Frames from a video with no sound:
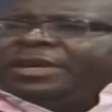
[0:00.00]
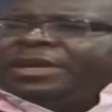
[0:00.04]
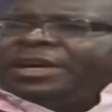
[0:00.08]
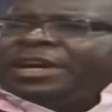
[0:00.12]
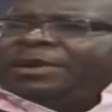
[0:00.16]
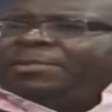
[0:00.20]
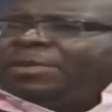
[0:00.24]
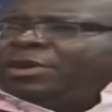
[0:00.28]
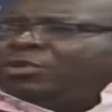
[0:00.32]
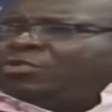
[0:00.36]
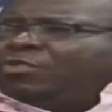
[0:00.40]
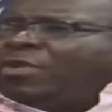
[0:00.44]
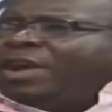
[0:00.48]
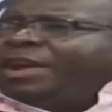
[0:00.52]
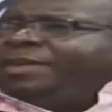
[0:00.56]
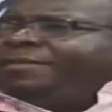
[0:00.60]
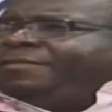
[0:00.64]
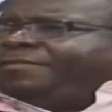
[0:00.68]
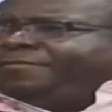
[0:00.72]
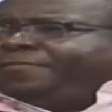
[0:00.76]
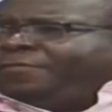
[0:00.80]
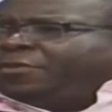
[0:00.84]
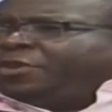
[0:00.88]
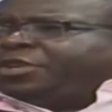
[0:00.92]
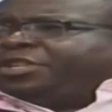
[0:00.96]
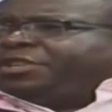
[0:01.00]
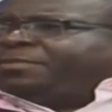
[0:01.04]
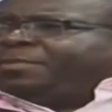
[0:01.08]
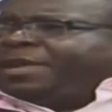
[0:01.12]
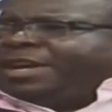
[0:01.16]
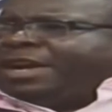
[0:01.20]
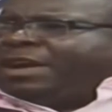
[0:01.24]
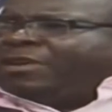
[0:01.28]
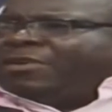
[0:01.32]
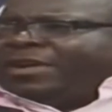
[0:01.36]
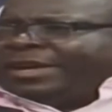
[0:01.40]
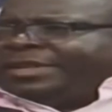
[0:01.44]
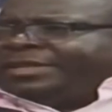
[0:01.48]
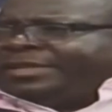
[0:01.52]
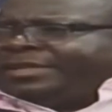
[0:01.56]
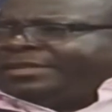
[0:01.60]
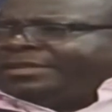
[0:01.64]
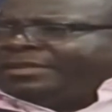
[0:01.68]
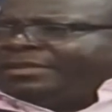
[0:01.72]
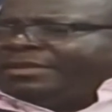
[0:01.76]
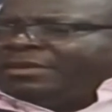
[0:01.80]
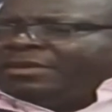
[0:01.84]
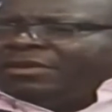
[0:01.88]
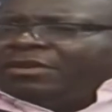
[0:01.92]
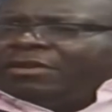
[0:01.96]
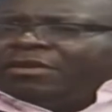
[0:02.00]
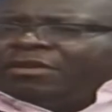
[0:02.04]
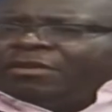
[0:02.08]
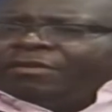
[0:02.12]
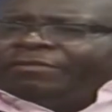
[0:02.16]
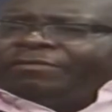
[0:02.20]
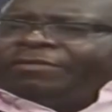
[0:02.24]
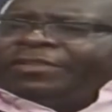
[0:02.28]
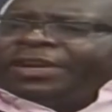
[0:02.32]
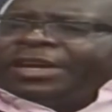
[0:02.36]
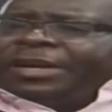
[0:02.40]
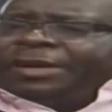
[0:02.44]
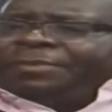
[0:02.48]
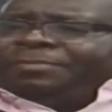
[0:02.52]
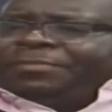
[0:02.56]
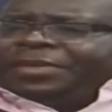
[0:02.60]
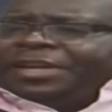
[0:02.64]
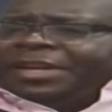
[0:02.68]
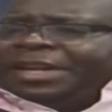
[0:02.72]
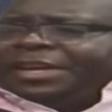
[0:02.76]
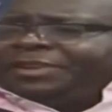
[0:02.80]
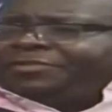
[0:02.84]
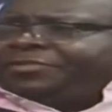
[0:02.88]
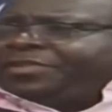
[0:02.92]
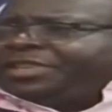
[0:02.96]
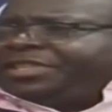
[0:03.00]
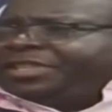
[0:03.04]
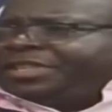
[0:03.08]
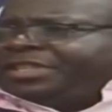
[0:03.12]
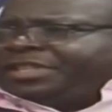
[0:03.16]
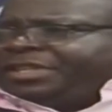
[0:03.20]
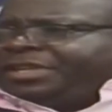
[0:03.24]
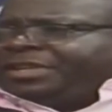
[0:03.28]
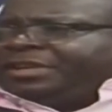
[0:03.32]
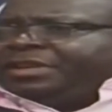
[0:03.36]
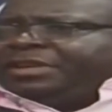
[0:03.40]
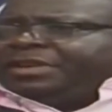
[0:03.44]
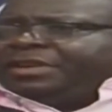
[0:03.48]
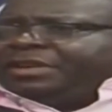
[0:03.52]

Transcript: about 140 megawatts of electricity